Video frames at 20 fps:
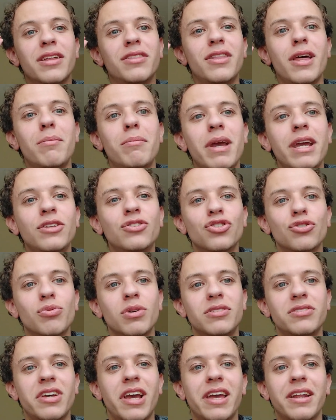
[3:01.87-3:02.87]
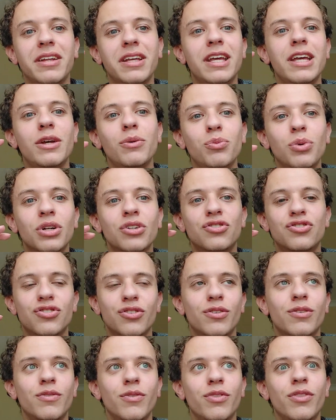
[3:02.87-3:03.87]
and they're made to retain heat, which
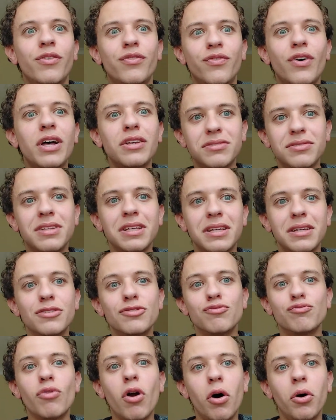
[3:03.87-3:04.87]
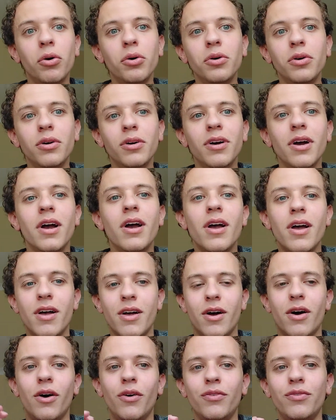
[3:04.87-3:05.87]
the first thing is wrong,
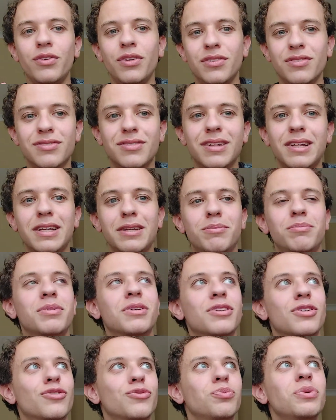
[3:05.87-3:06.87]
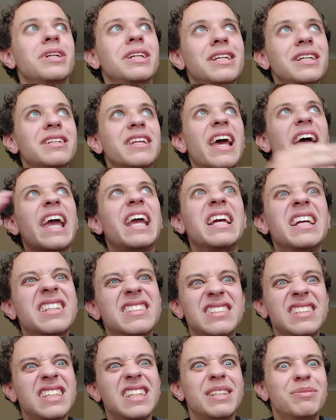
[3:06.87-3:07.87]
obviously, because we need
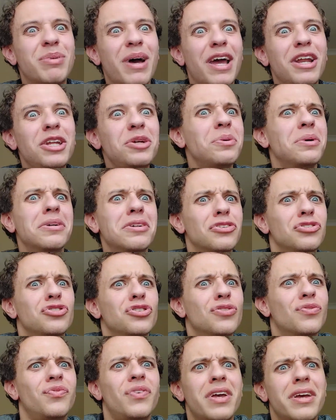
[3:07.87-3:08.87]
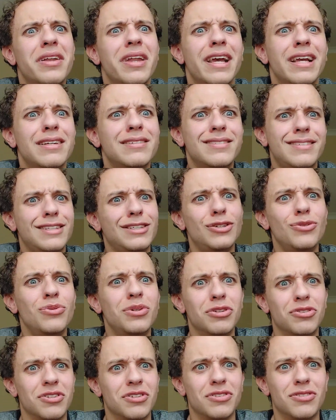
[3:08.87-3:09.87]
AC. But anyone can just fit an AC
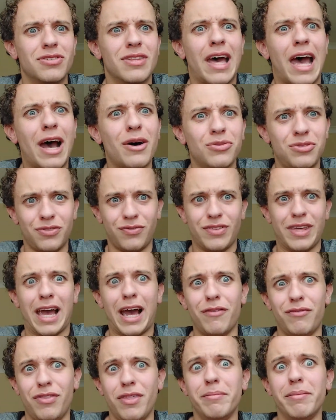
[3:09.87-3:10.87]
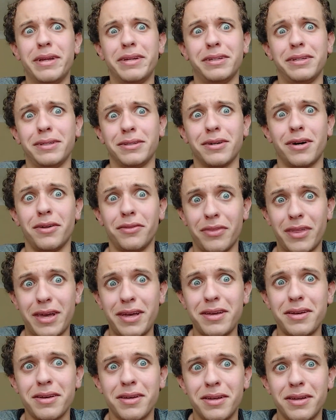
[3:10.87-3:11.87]
unit into the house if they have the money, can't
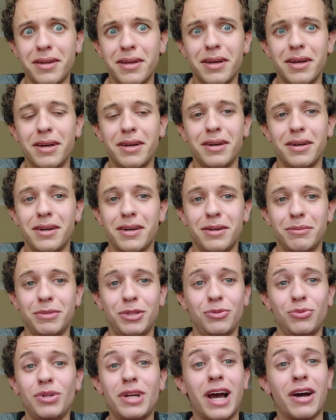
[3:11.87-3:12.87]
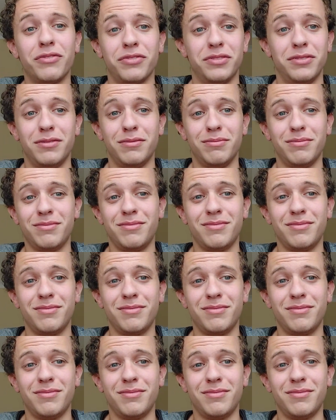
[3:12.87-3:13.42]
they? I mean, we haven't,